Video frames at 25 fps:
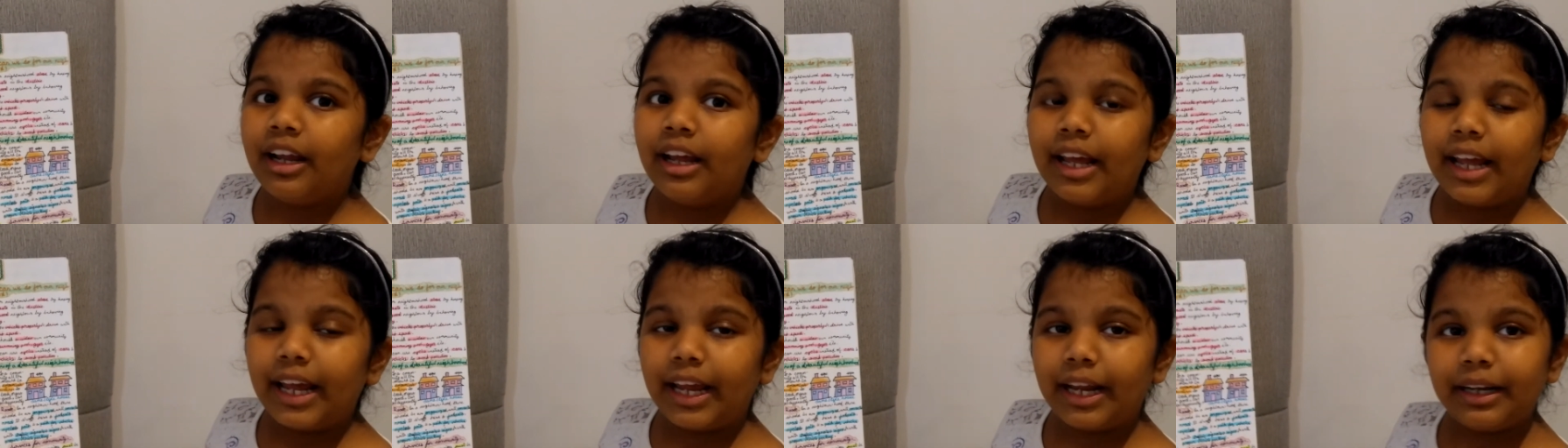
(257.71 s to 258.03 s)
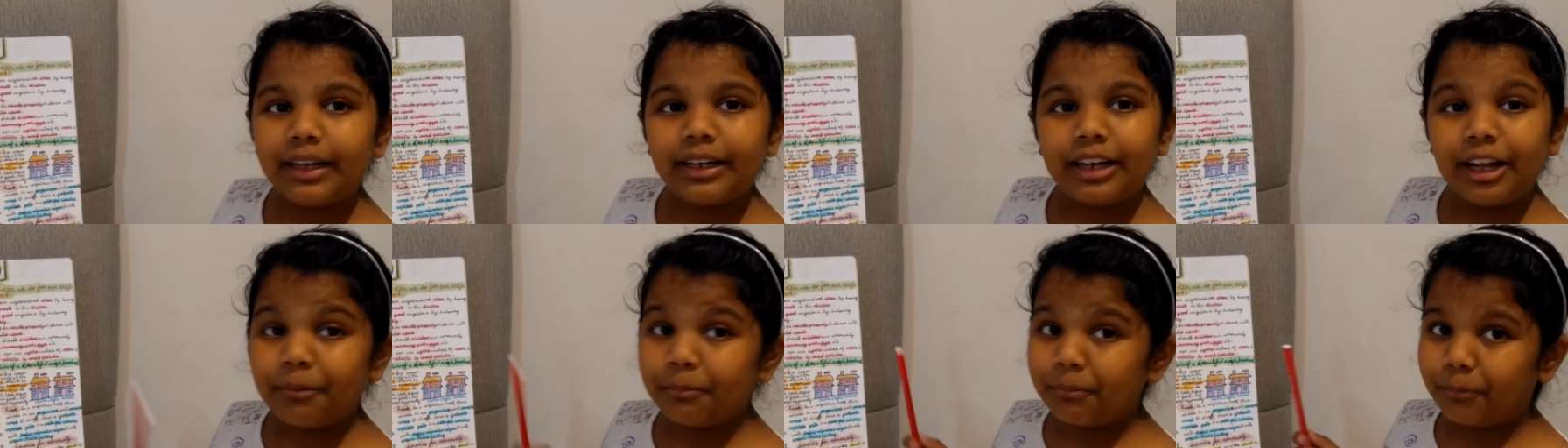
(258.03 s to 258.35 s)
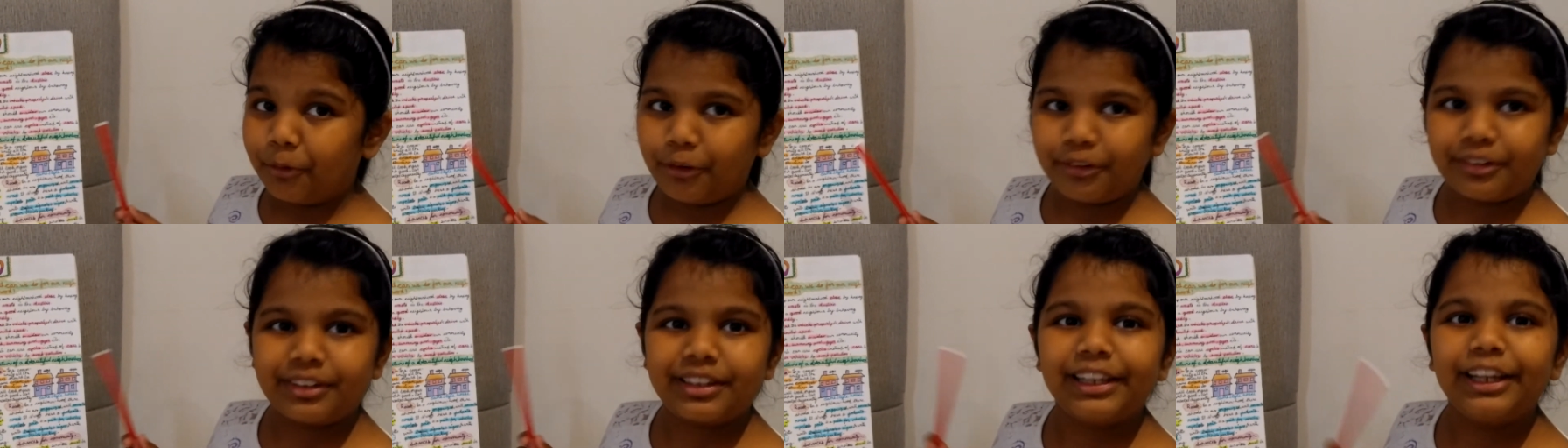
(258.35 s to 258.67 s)
in
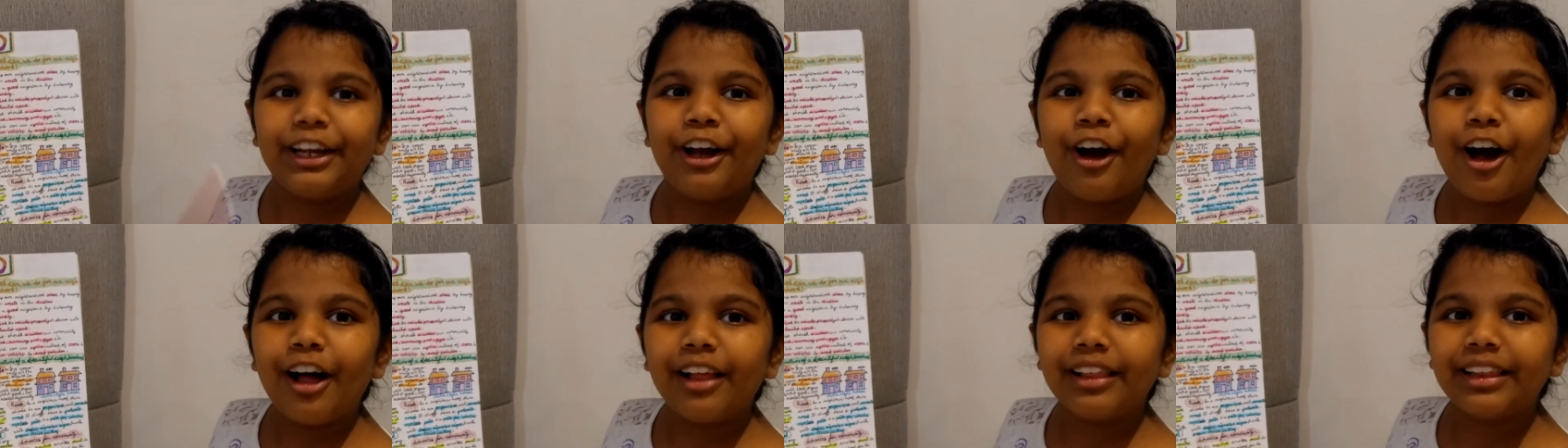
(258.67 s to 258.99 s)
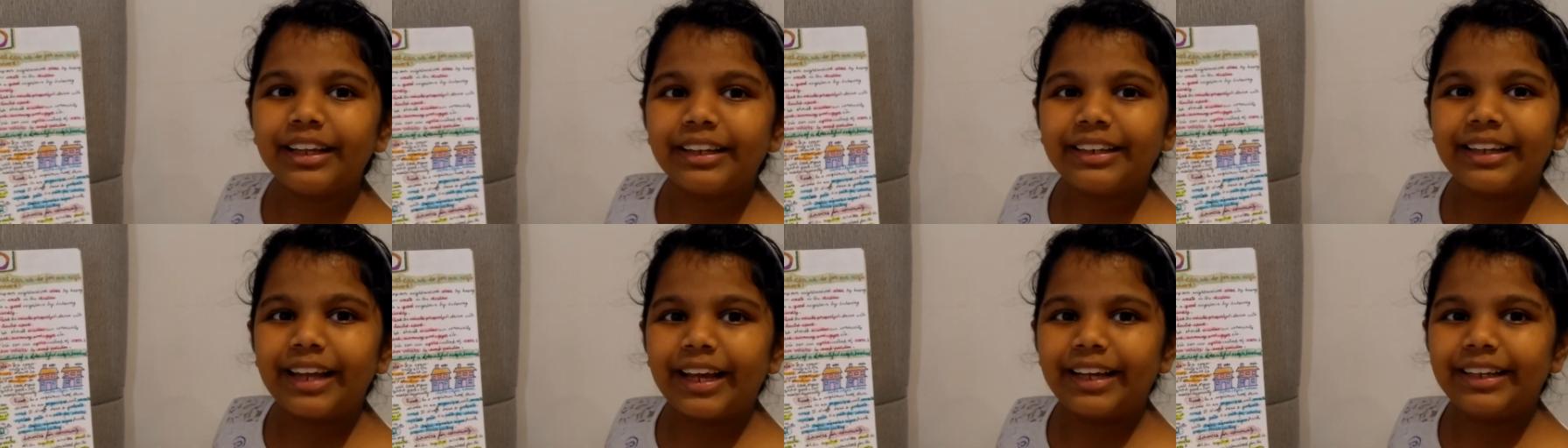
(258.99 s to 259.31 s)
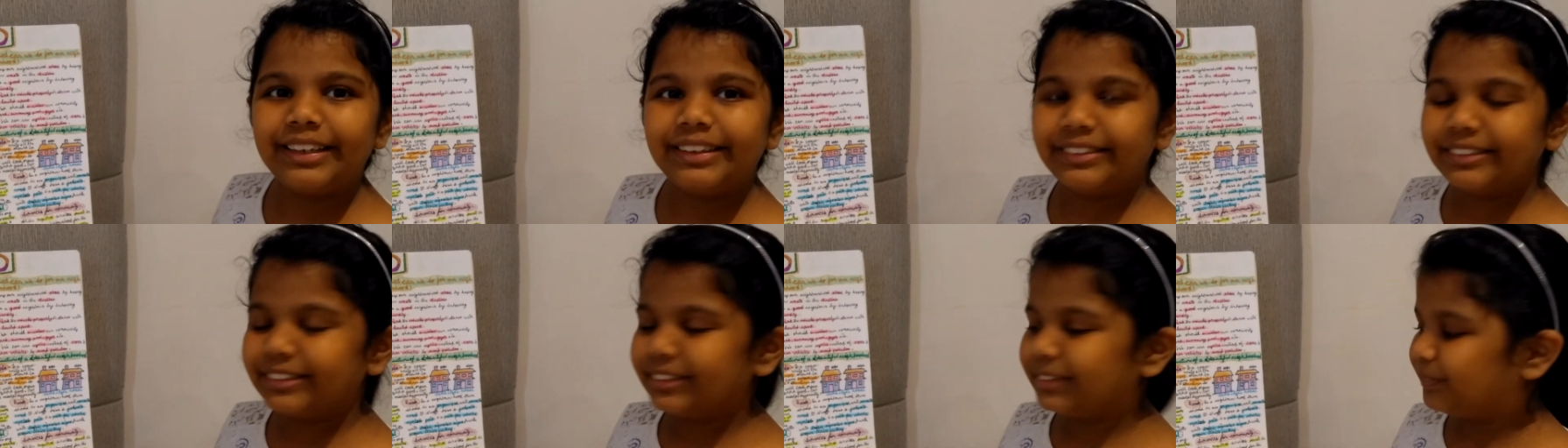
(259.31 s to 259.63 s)
mostly
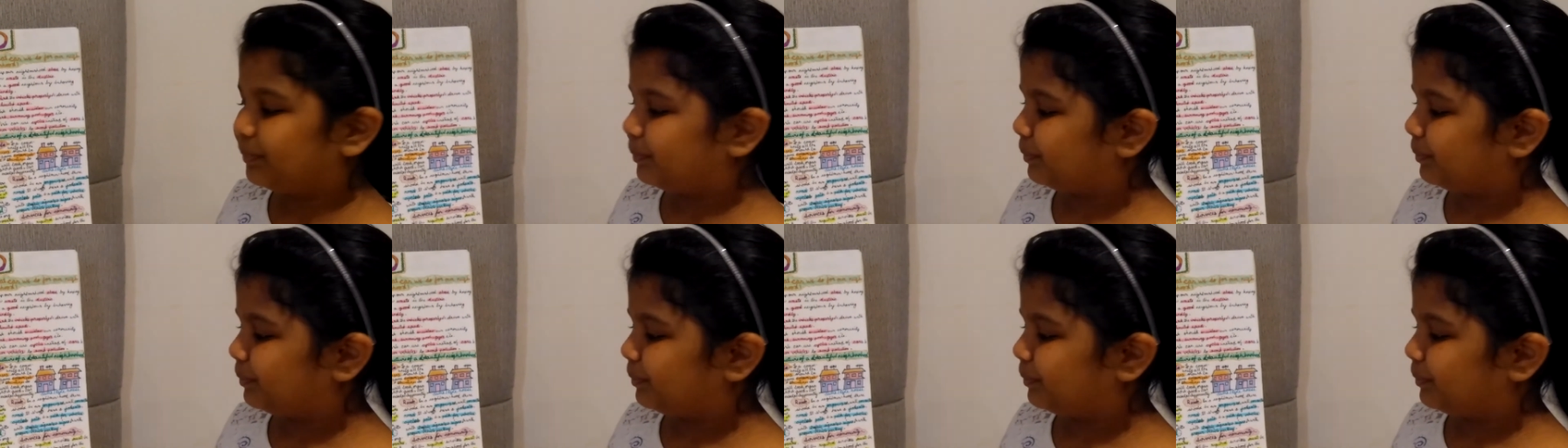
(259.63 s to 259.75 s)
holidays